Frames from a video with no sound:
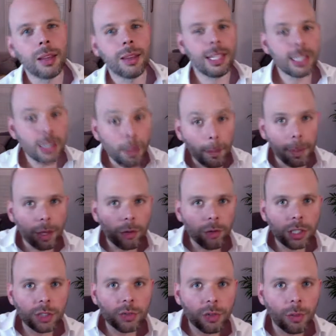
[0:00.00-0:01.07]
This is a big
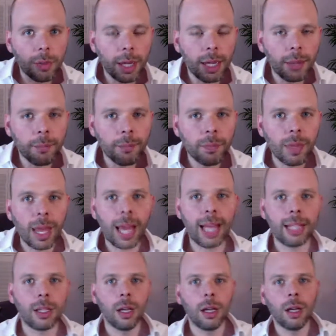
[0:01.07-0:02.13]
risk for me.
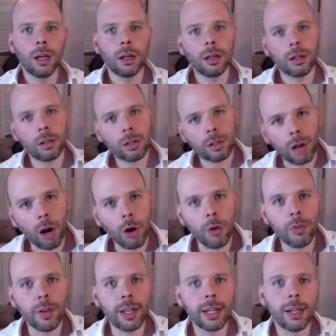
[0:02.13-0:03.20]
And
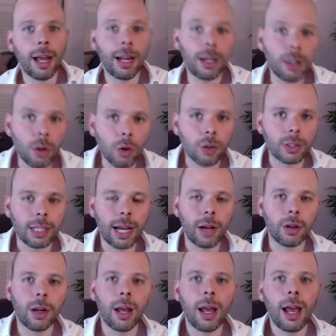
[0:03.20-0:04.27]
COVID and
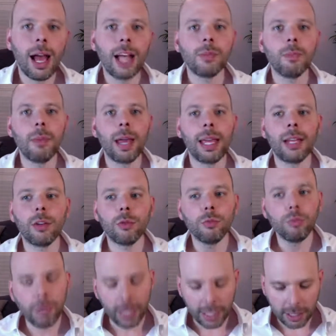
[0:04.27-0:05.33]
lockdown has made
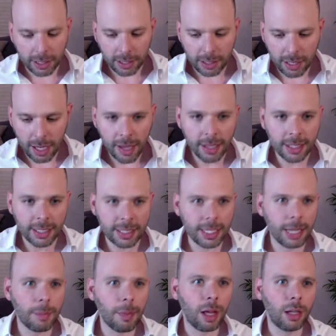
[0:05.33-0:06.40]
risks
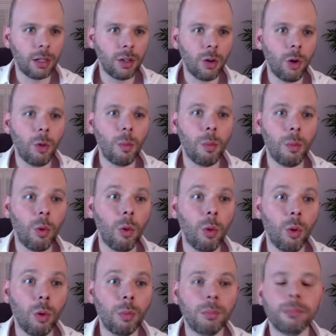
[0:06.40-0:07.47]
seem a lot
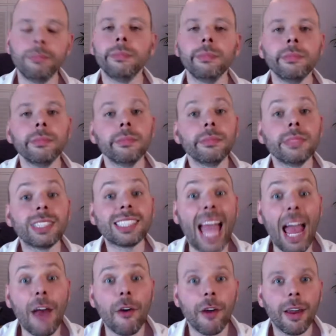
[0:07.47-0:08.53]
more
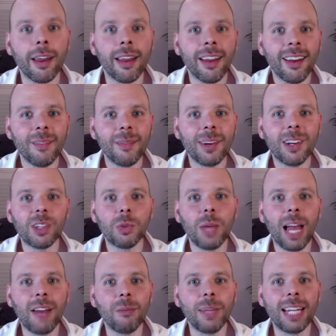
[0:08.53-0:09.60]
scary, because we
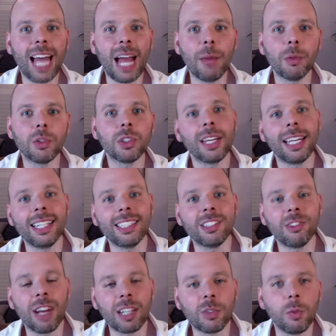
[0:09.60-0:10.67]
haven't been able to
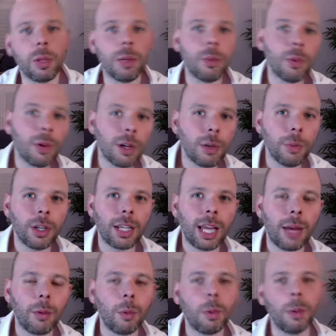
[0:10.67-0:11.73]
interact with people and
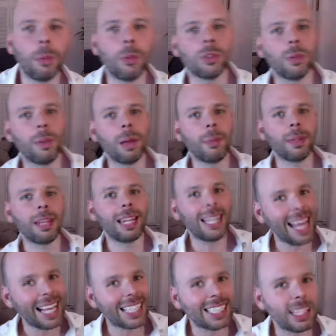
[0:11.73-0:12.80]
communicate with people. So maybe the
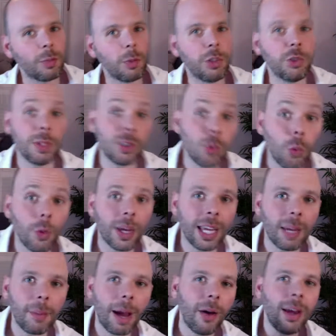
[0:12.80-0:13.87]
next thing we should be
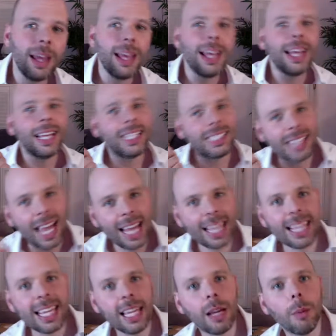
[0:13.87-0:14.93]
talking about is
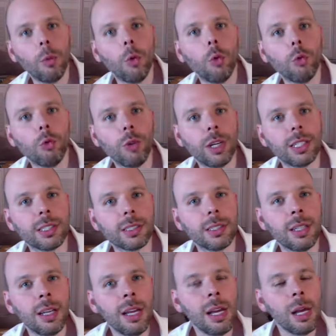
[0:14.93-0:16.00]
taking more risks.